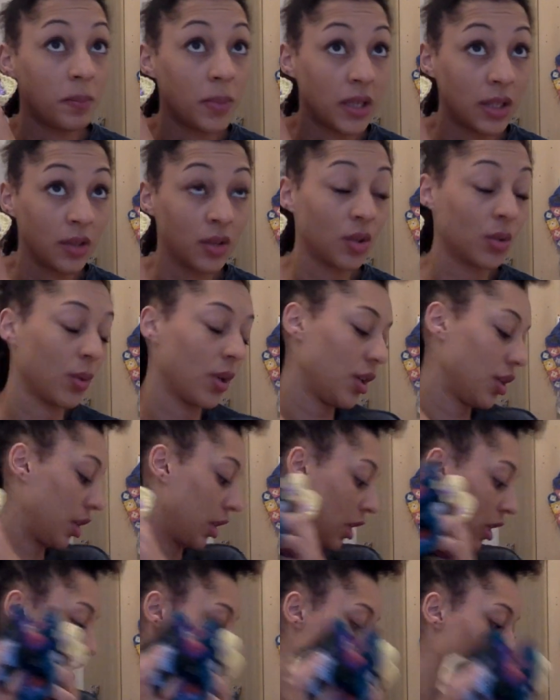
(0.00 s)
binge
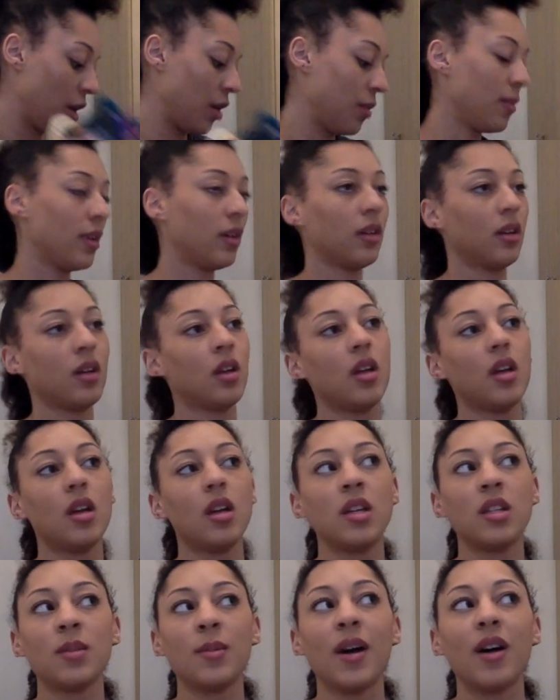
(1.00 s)
watching at the moment,
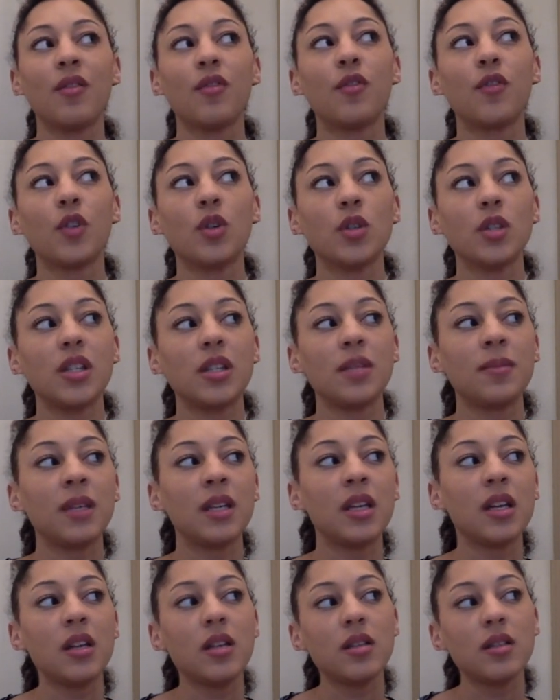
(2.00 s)
is about 40
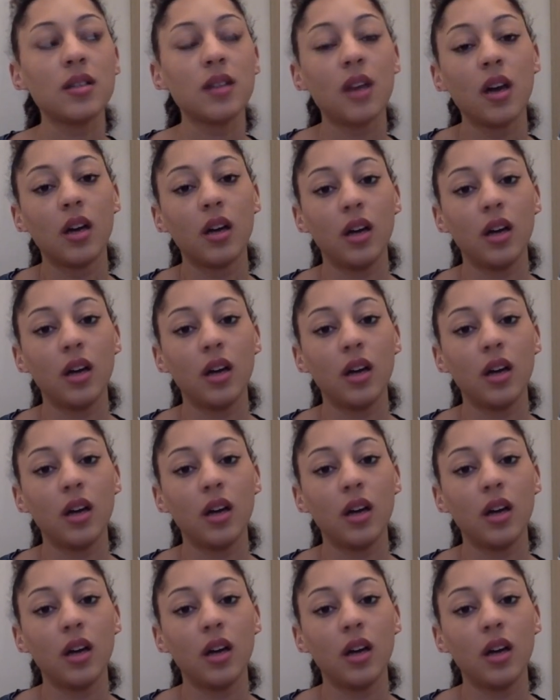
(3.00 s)
minutes,